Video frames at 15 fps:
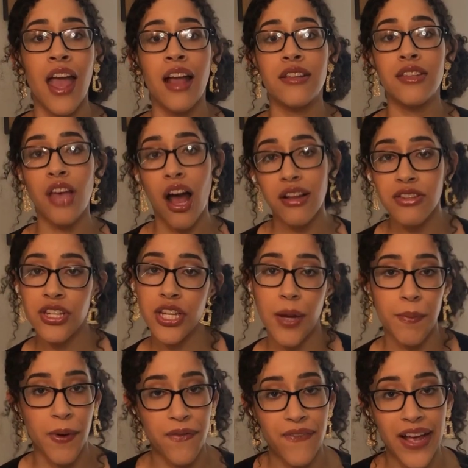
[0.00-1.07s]
talk to your
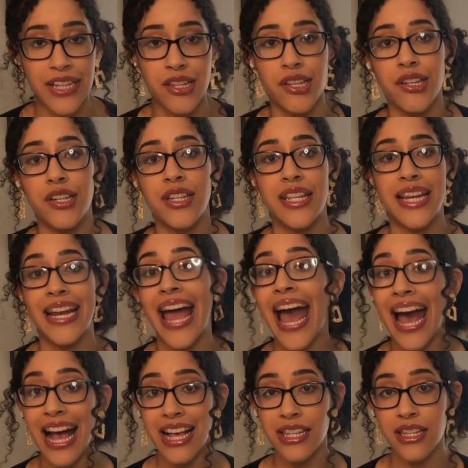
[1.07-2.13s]
professors and
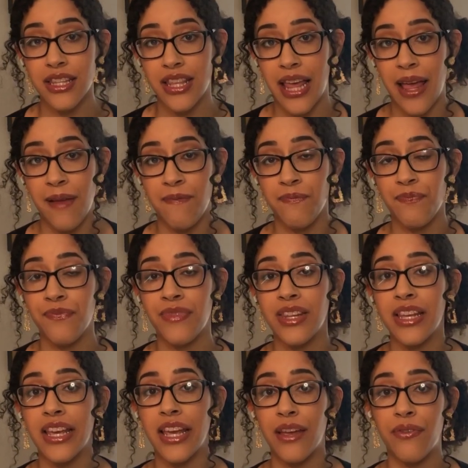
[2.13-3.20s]
ask them
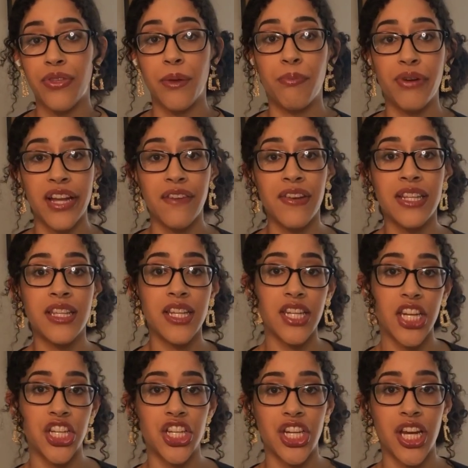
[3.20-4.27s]
if the previous
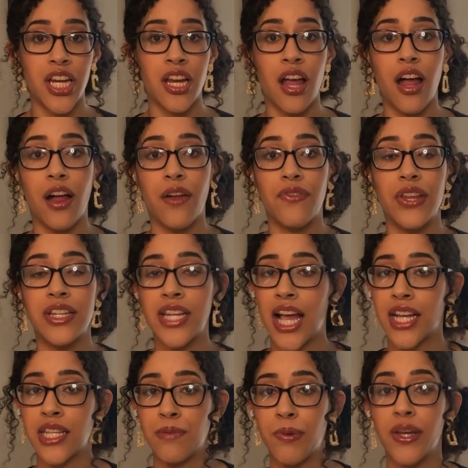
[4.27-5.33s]
edition of the
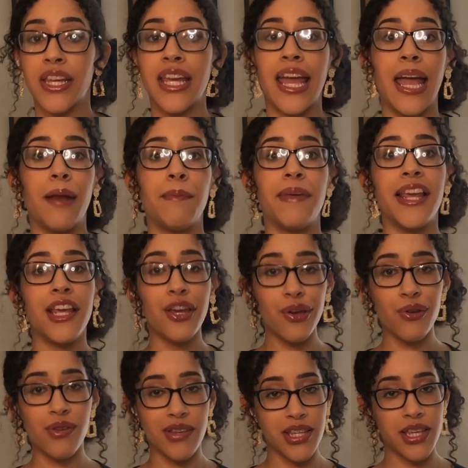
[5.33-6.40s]
textbook can be
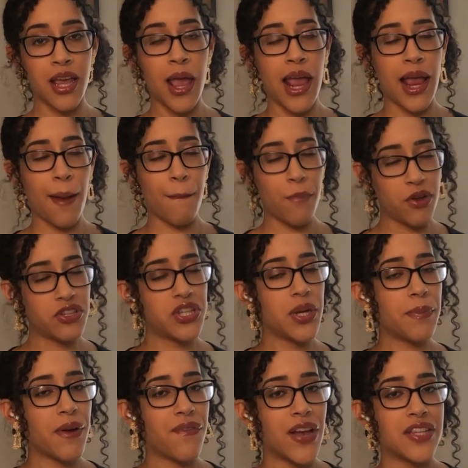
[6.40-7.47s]
used. Most of your
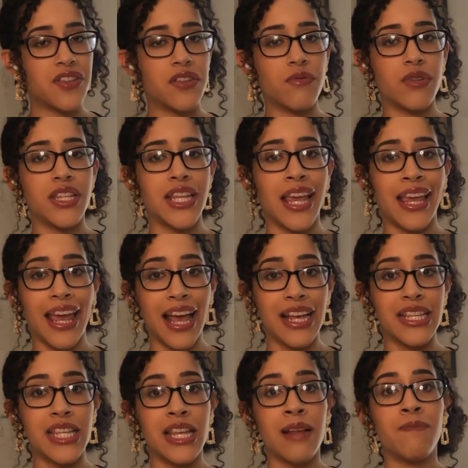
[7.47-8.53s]
professors will say
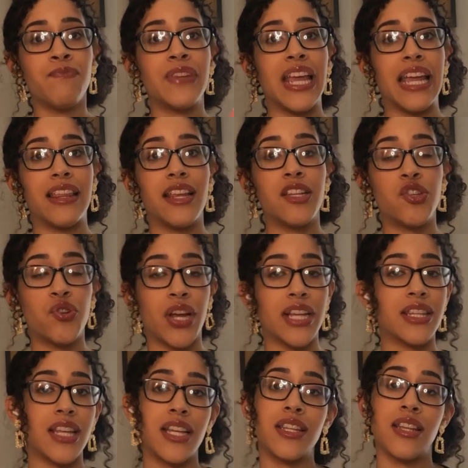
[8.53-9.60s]
yes, and this
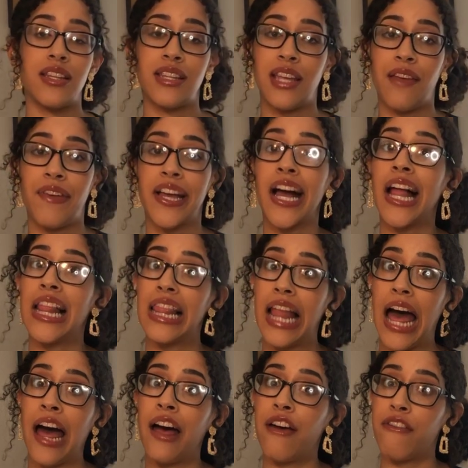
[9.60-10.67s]
translates to saving a
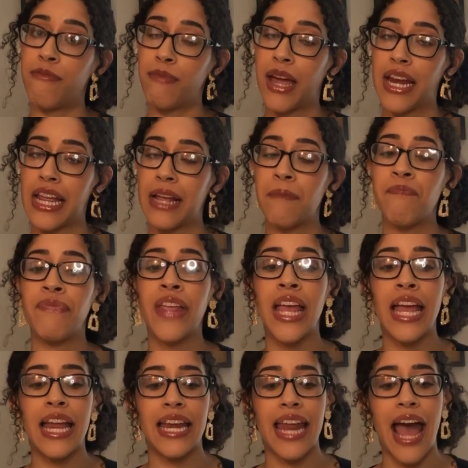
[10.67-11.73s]
lot of money.
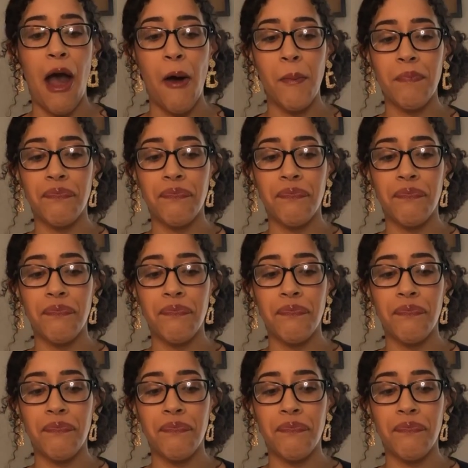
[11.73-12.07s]
Now,